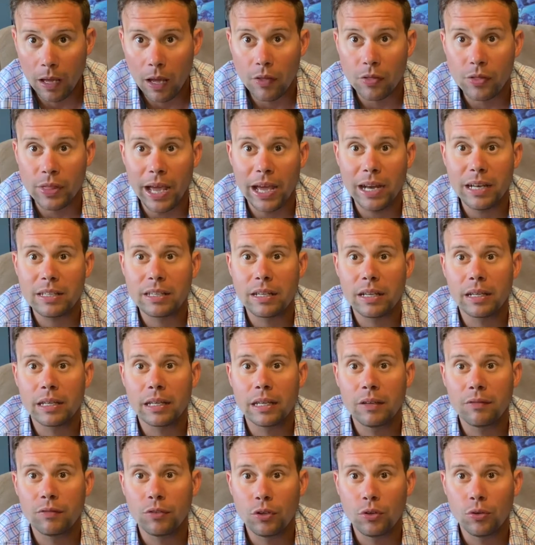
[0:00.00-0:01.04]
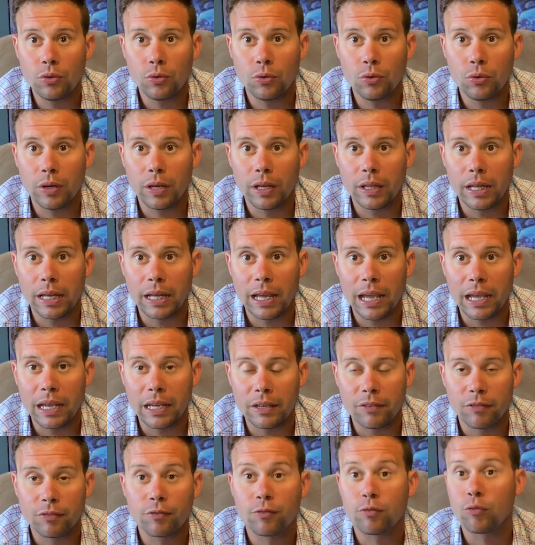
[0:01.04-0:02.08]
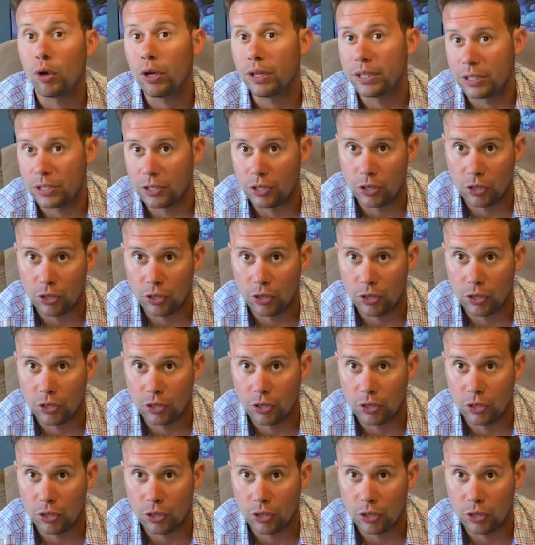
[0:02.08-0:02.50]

That is going to give you a front